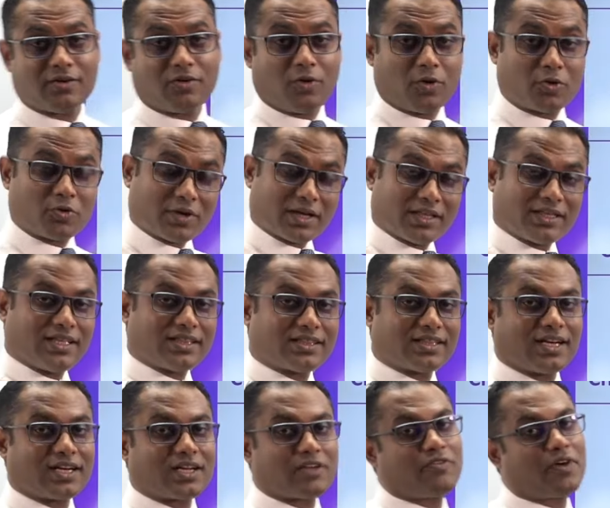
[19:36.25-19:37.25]
Altogether
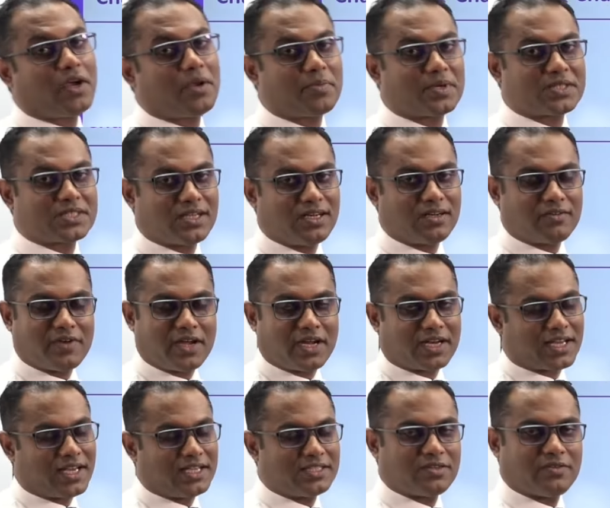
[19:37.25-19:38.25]
35%
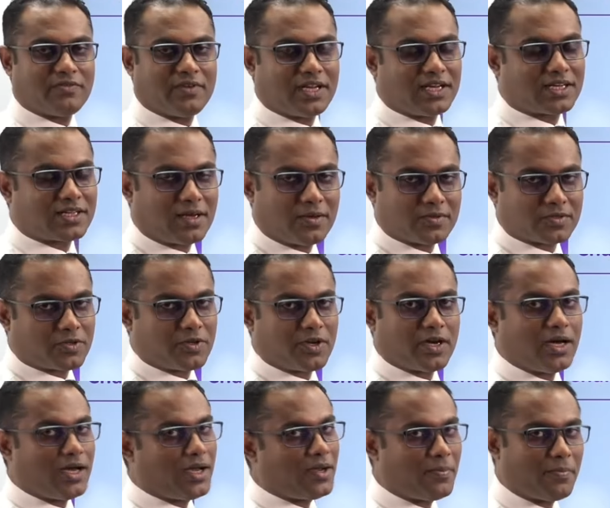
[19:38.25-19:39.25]
weightage when it comes to
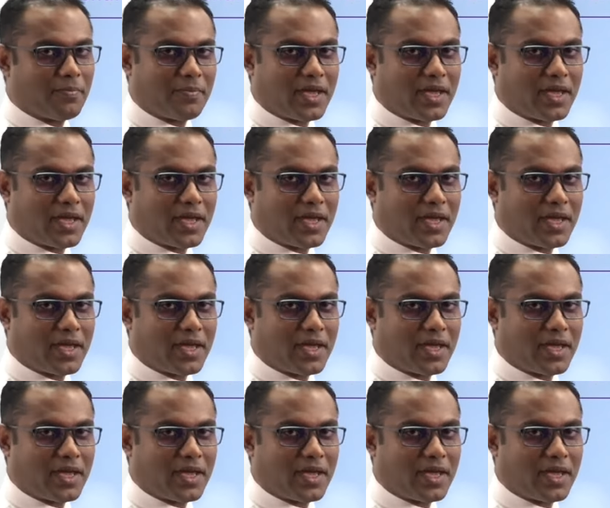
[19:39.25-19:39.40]
your